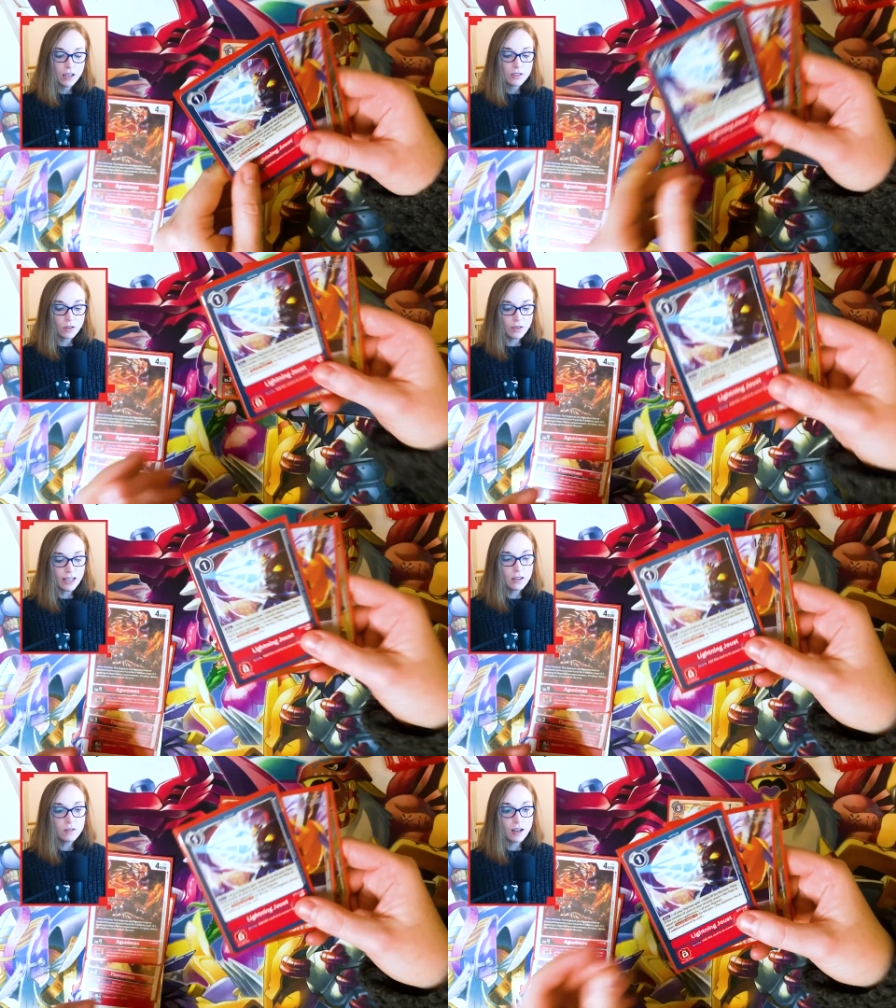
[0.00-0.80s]
So
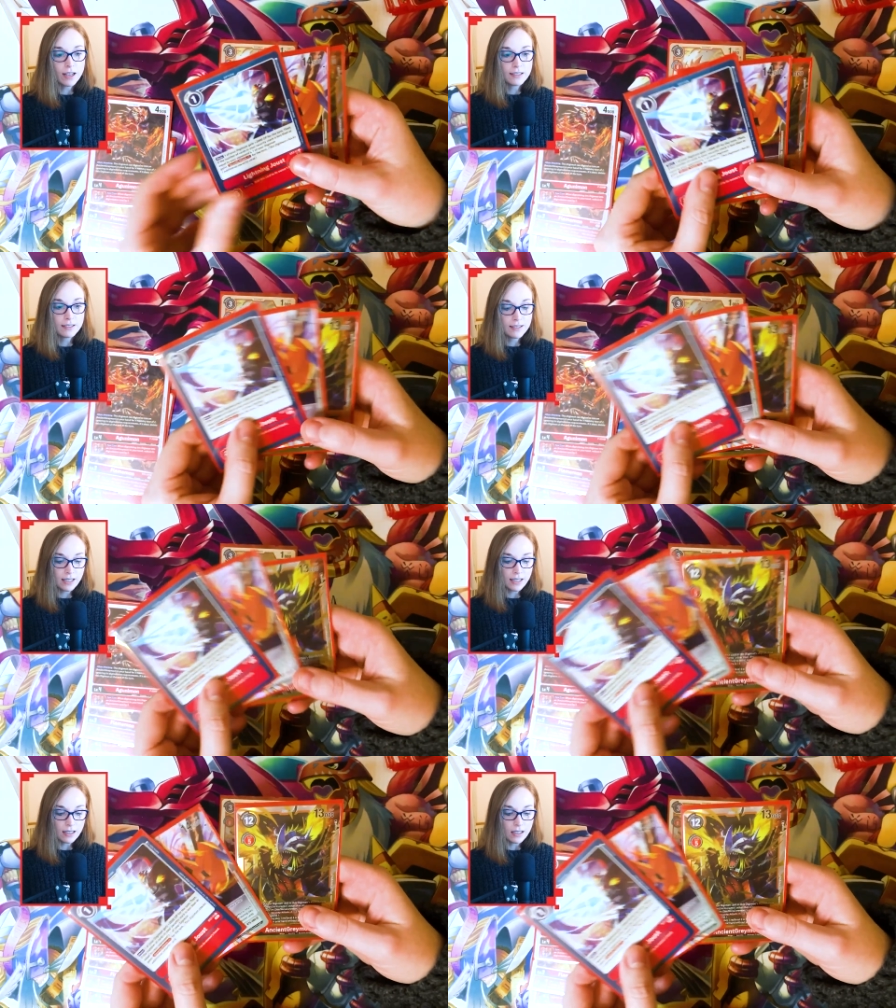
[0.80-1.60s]
now I can
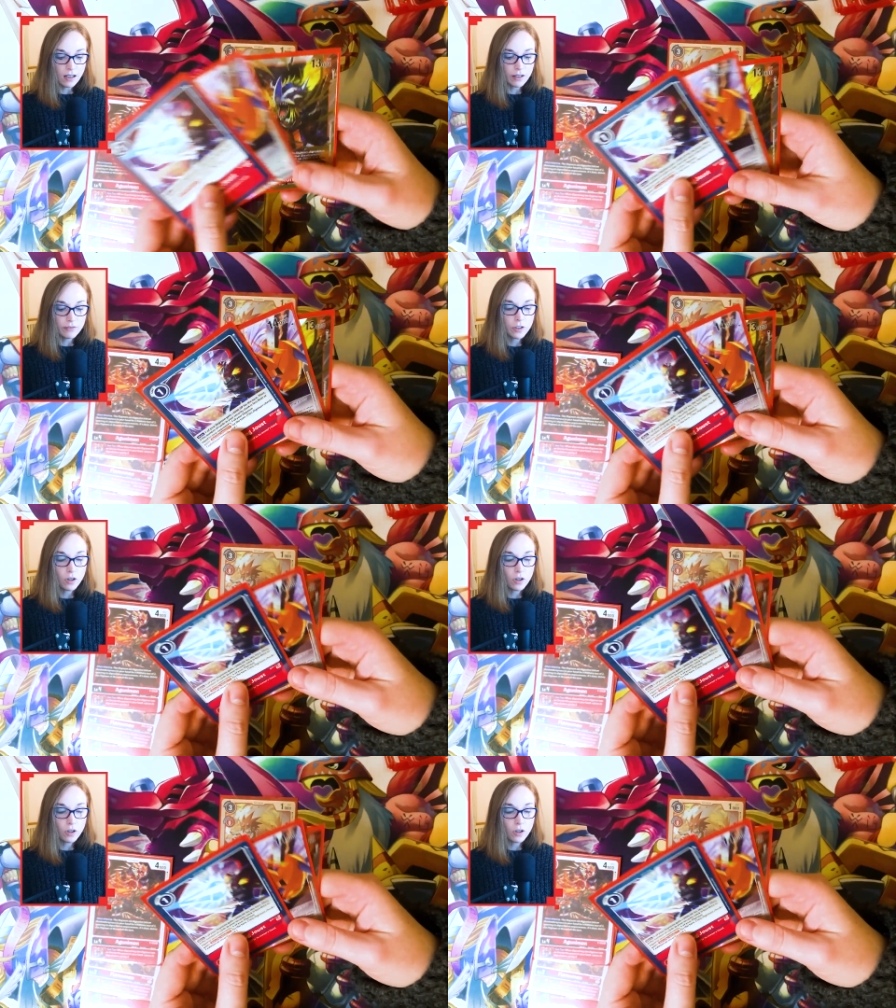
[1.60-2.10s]
see I've